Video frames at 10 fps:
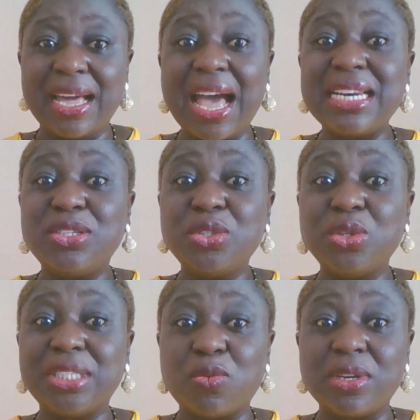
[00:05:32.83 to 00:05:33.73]
And do you
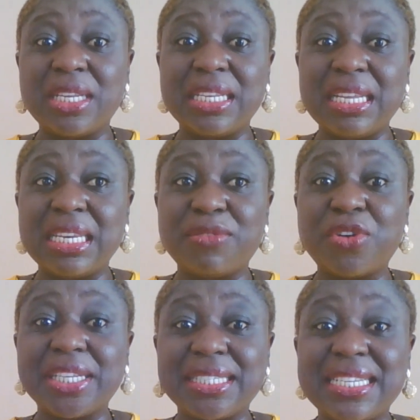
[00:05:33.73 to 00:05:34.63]
know the
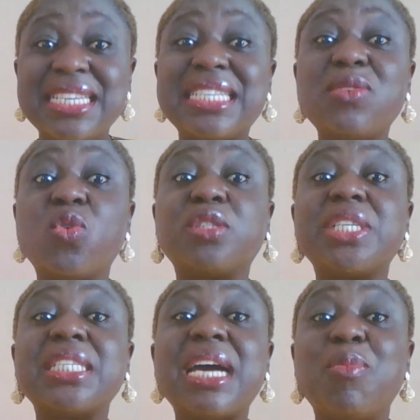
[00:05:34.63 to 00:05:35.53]
funny thing? The thing was
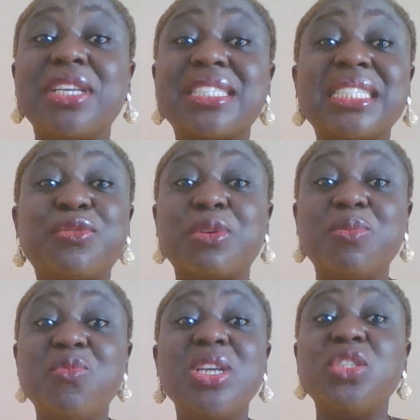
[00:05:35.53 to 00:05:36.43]
fetching her money started from
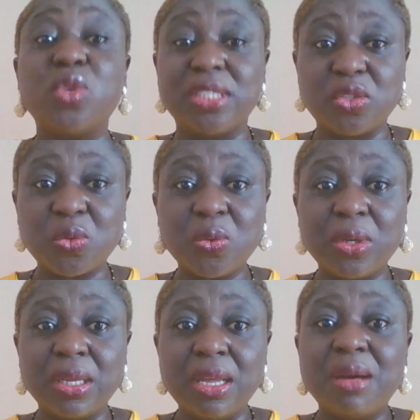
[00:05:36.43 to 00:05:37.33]
when she was in school.
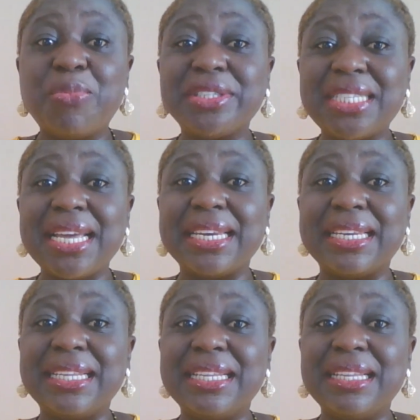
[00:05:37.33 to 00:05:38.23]
But then,
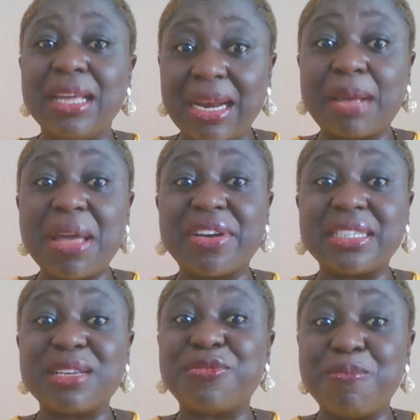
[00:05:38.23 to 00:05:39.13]
like my brother
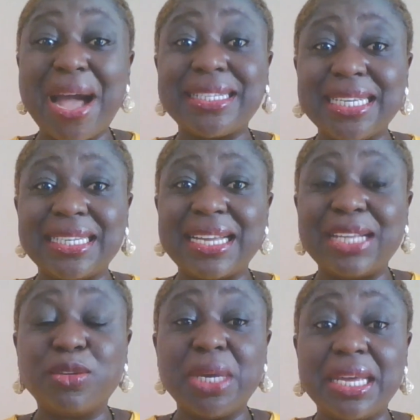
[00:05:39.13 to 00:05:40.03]
said, back then, I
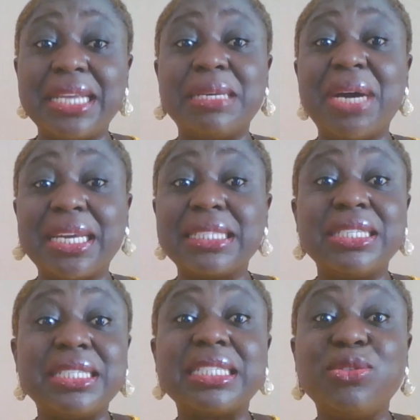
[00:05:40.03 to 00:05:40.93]
don't make hair in the market.
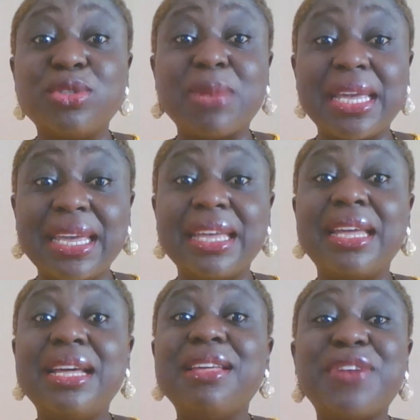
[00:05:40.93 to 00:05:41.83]
She used my hair.
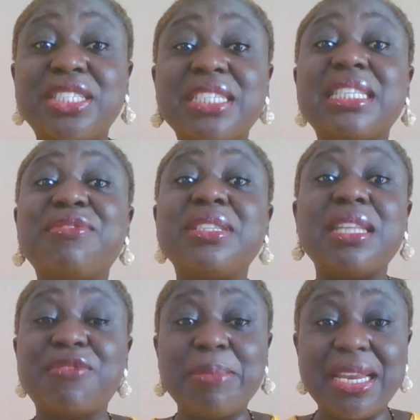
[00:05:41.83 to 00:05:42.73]
In fact, she's
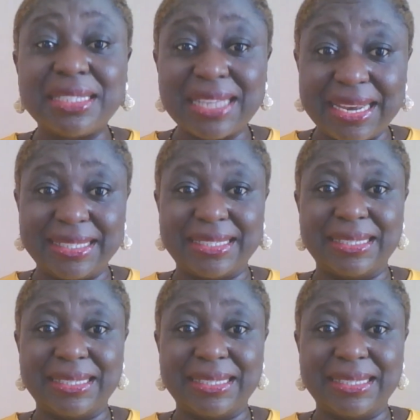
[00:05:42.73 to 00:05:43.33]
the family stylist.